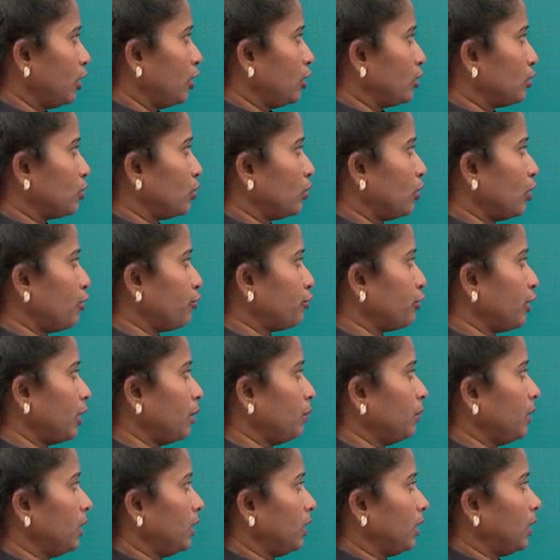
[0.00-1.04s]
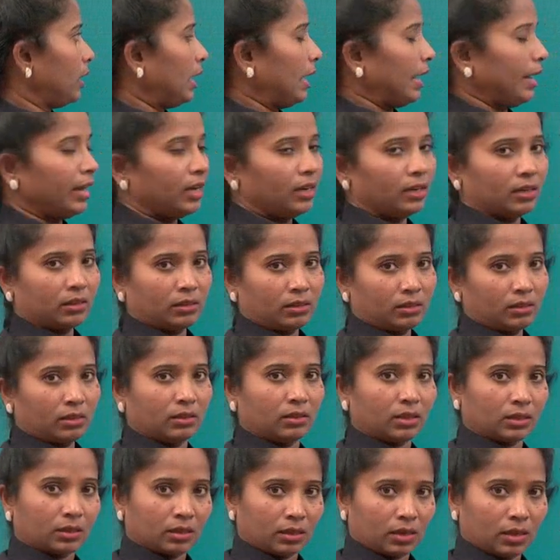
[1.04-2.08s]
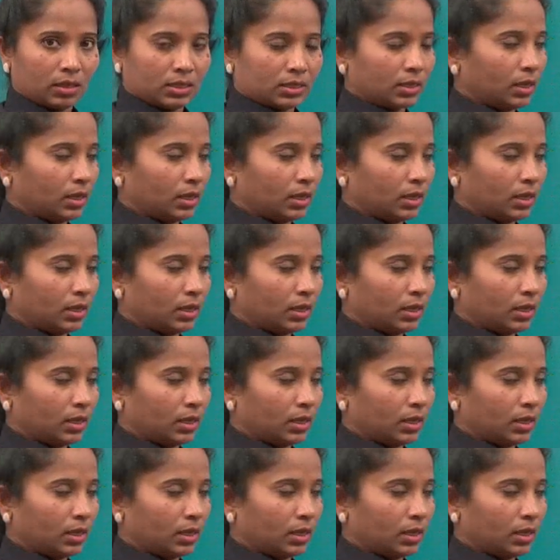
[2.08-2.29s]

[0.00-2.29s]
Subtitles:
So now from end, the third